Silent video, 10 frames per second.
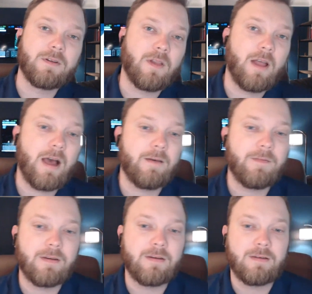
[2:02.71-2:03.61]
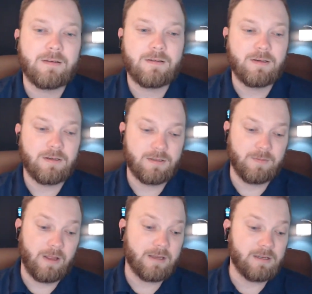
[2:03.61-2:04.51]
their life, and took
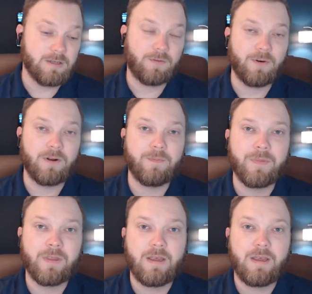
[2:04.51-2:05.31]
some lessons from